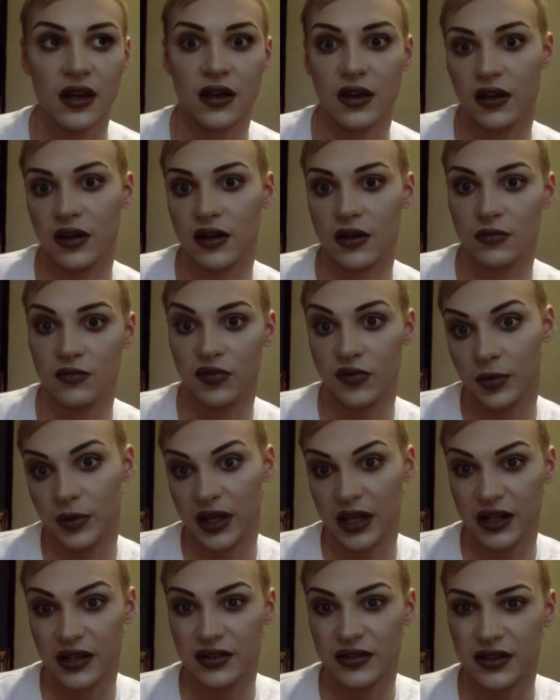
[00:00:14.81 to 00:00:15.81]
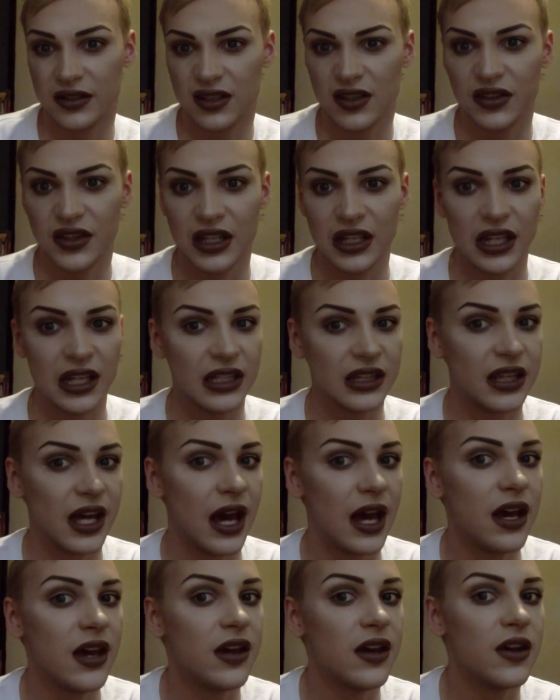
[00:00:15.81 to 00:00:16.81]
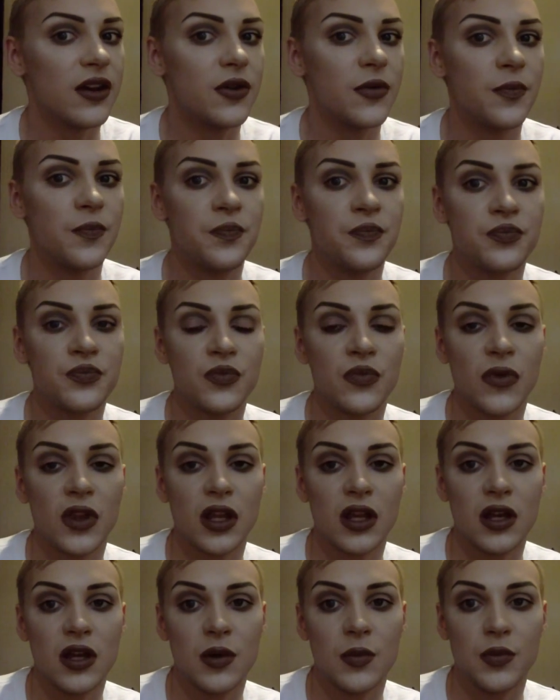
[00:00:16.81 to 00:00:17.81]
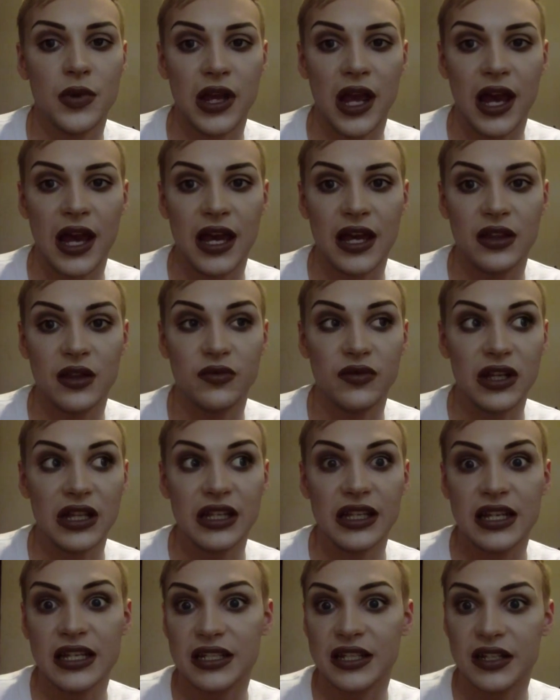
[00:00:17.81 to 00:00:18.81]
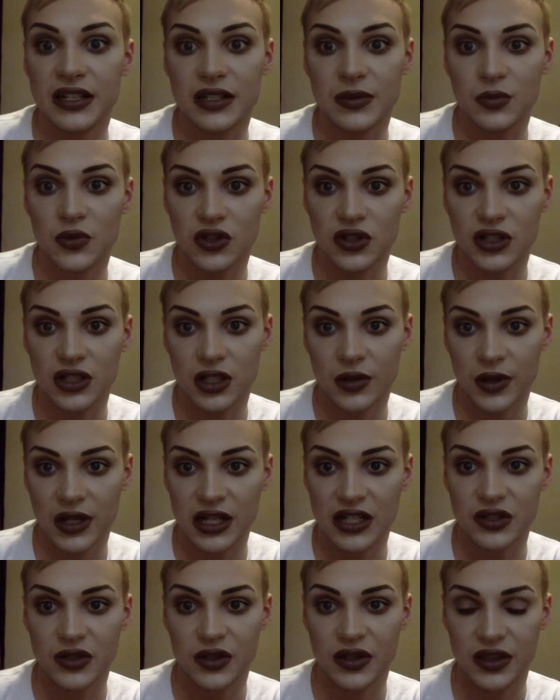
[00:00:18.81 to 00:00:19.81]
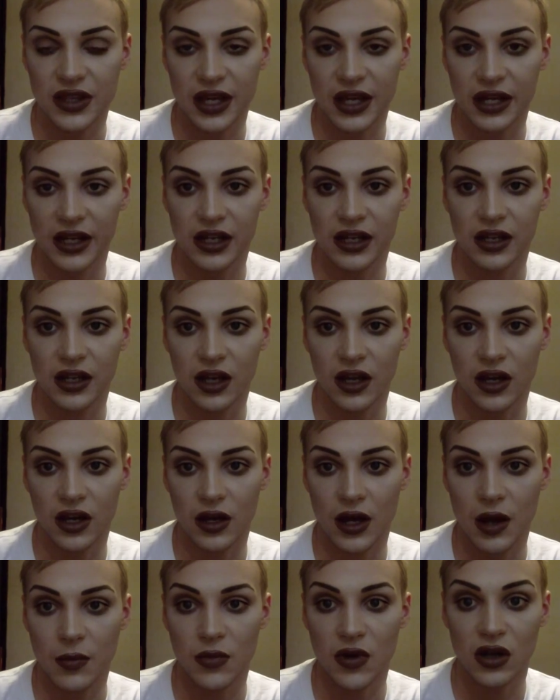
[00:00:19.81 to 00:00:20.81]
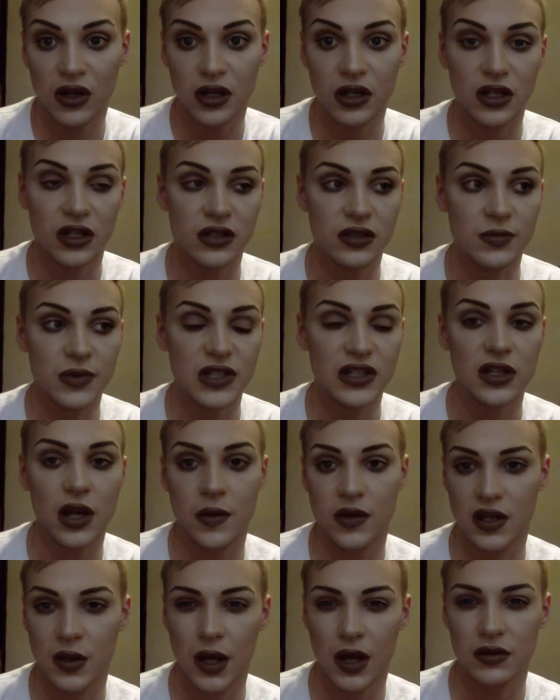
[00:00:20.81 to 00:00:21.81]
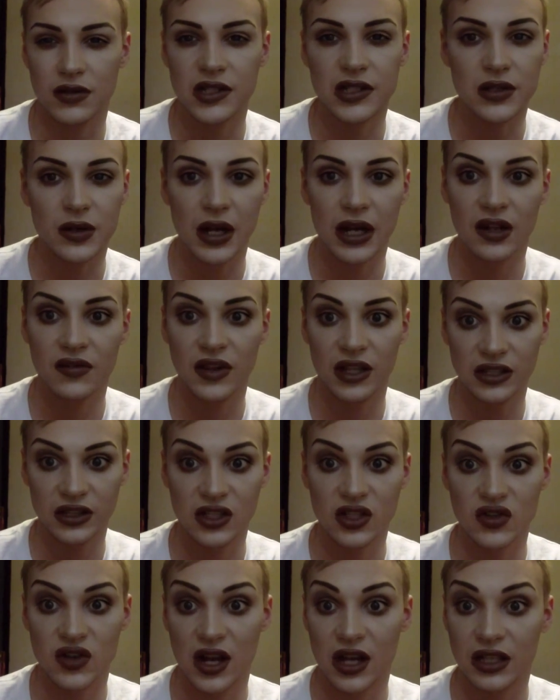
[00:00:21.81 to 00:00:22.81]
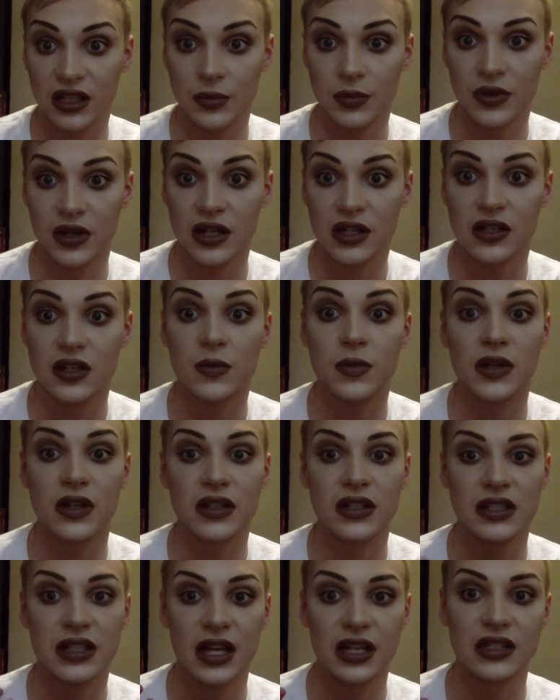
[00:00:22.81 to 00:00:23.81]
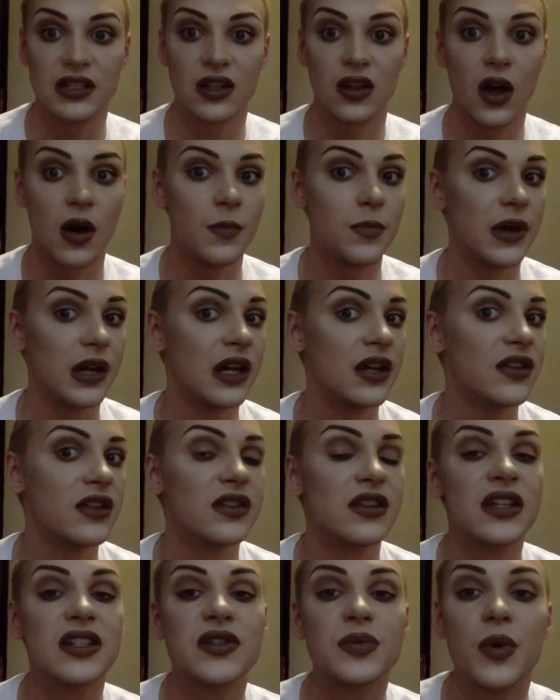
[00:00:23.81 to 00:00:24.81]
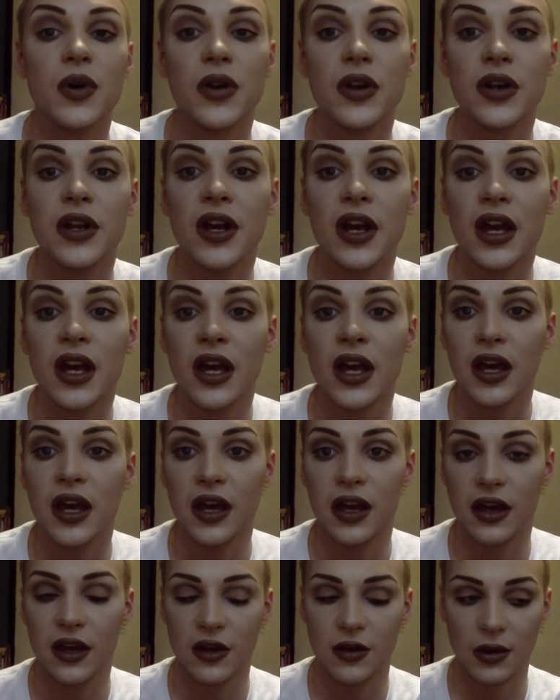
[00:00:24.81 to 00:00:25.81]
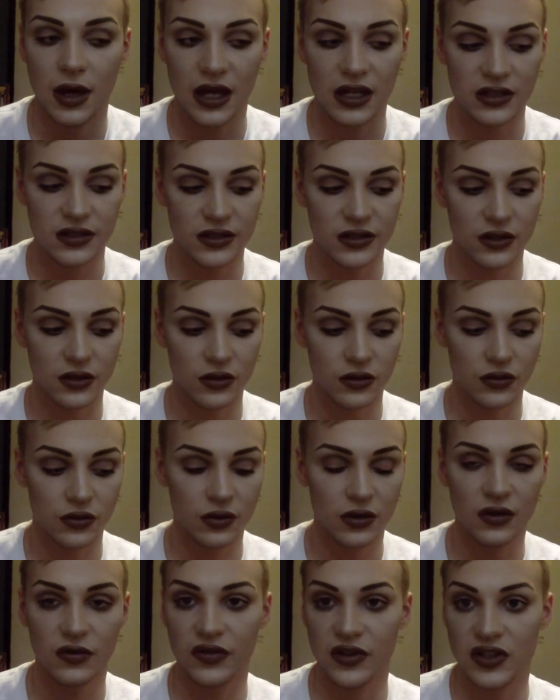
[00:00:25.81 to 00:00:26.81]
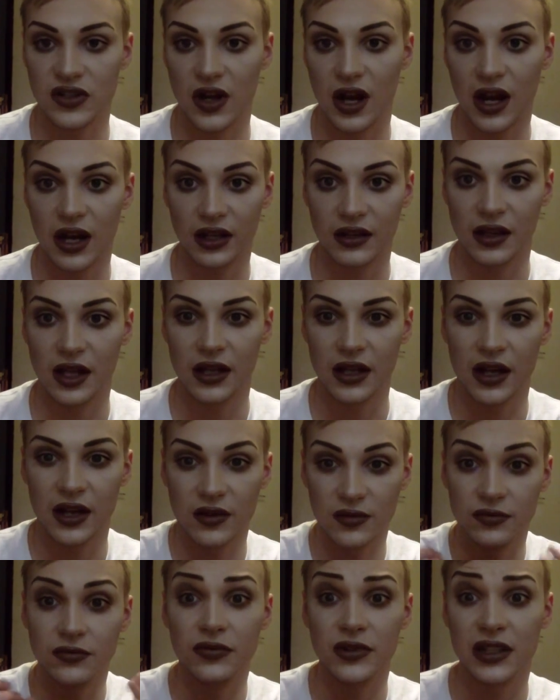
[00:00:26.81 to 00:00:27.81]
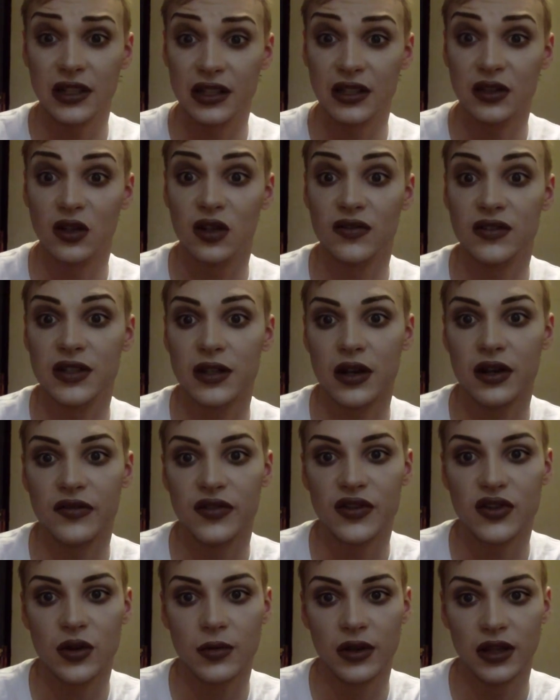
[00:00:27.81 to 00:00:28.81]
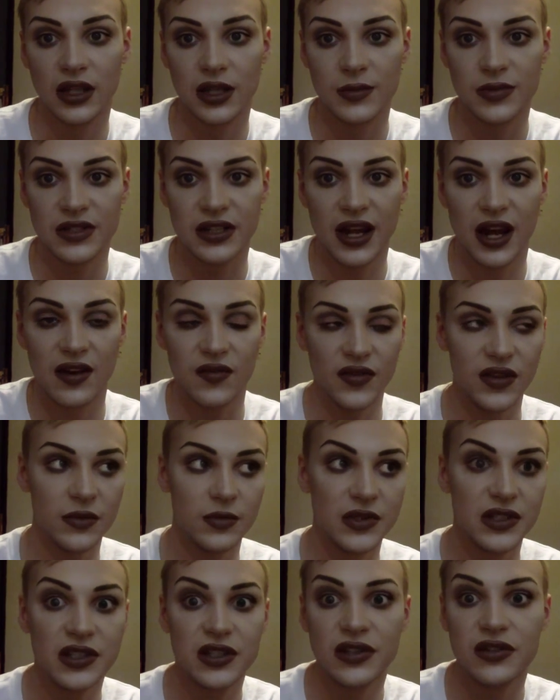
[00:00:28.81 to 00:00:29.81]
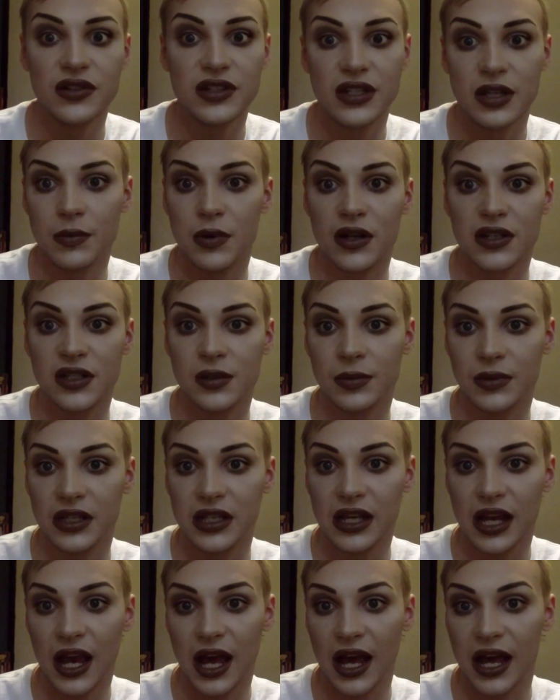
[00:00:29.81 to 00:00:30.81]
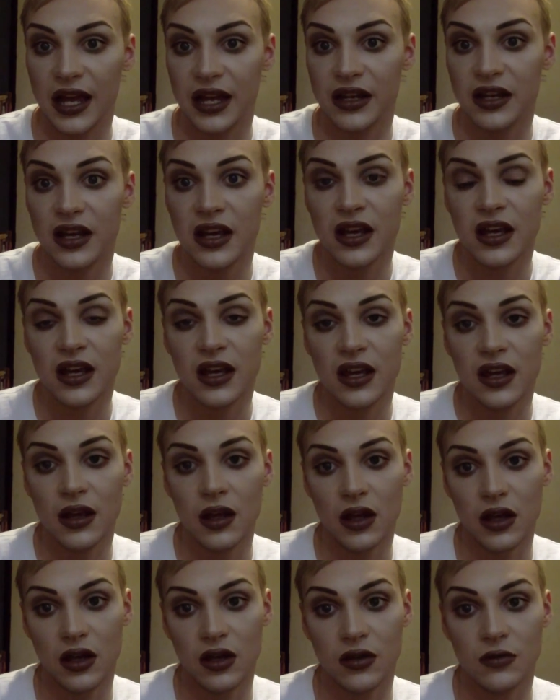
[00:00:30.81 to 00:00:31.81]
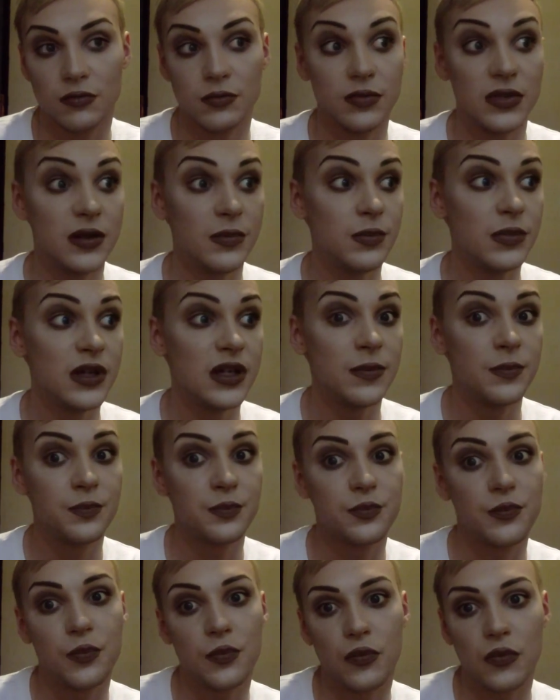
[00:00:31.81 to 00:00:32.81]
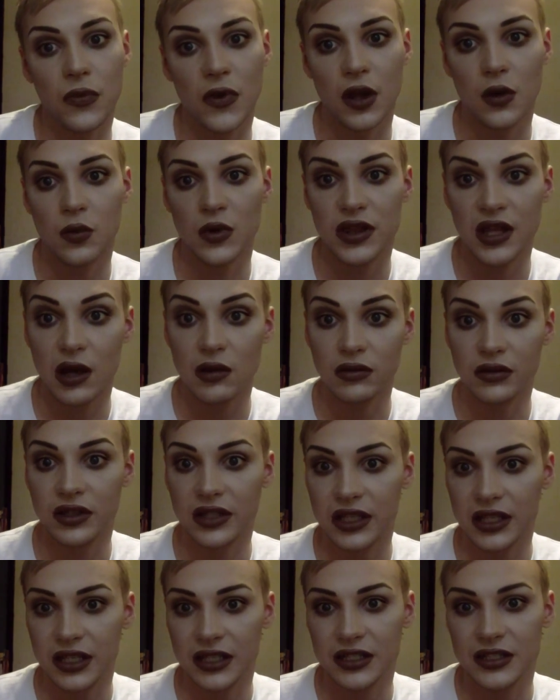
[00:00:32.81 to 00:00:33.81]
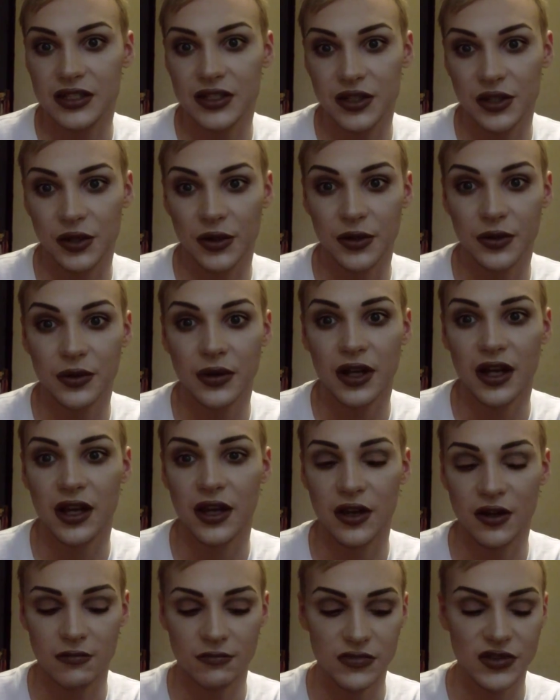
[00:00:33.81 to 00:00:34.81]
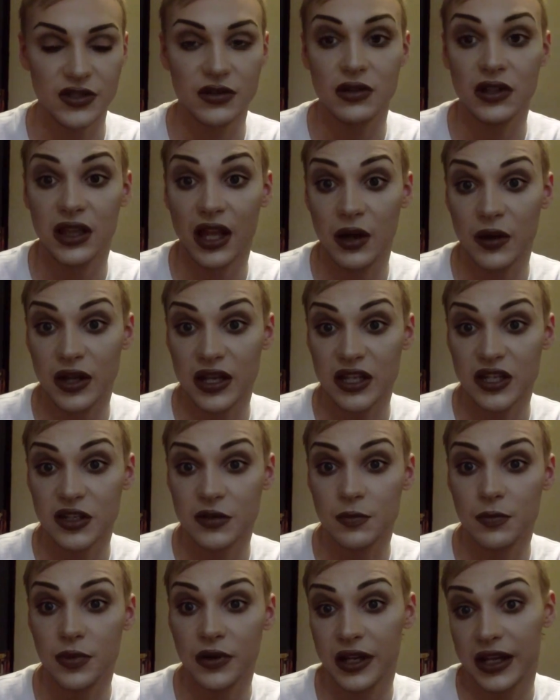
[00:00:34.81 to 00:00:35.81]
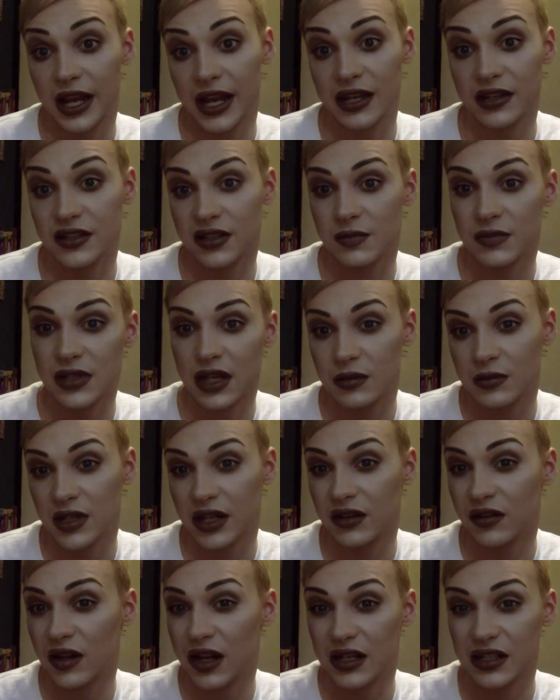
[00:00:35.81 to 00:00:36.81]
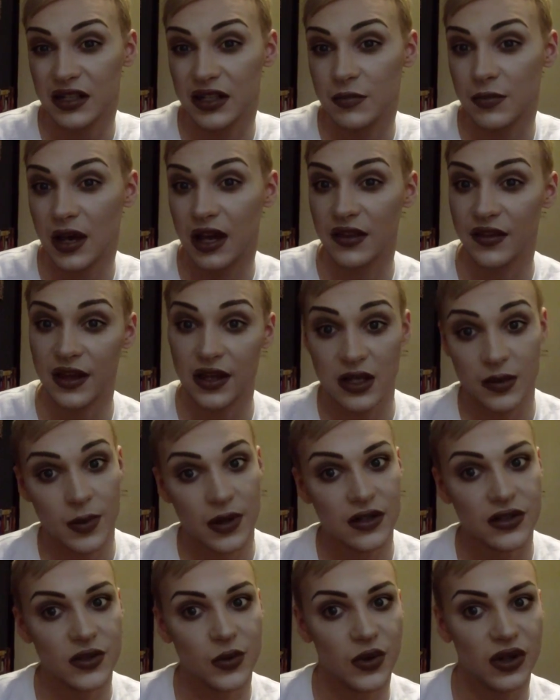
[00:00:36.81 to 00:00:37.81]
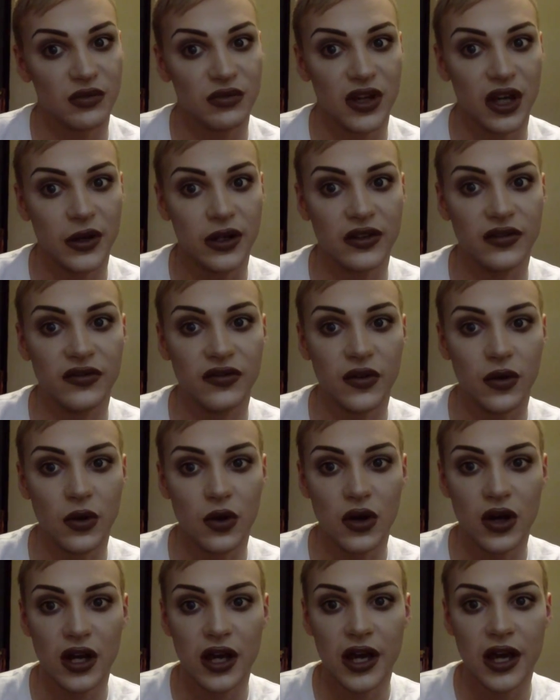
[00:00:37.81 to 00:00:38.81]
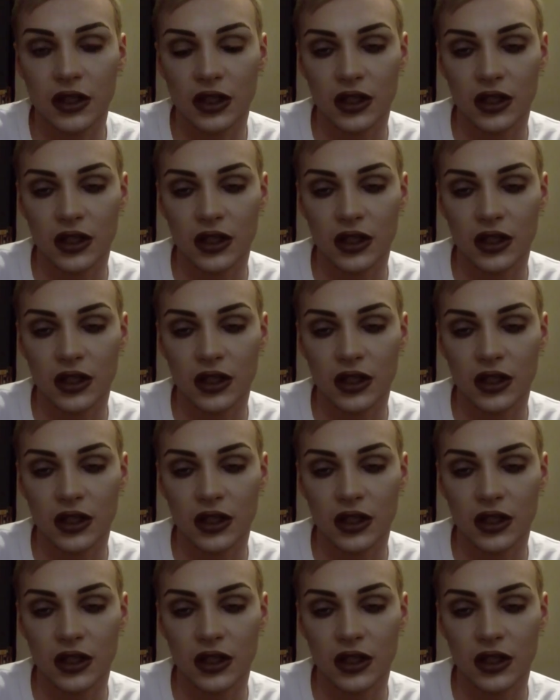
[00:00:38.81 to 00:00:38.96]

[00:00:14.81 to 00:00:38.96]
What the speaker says: for beginners or something like that. But yeah, there really isn't as much to it as you think. I'm not going to be showing you how to do kind of like the drag lip that I do because that's a lot bigger than this one. I do, for drag, like kind of really love to overdraw my lips and have them as huge as I possibly can. Beep beep. Without looking too clownish, but again, sometimes I don't actually mind that, depends on what I'm going for.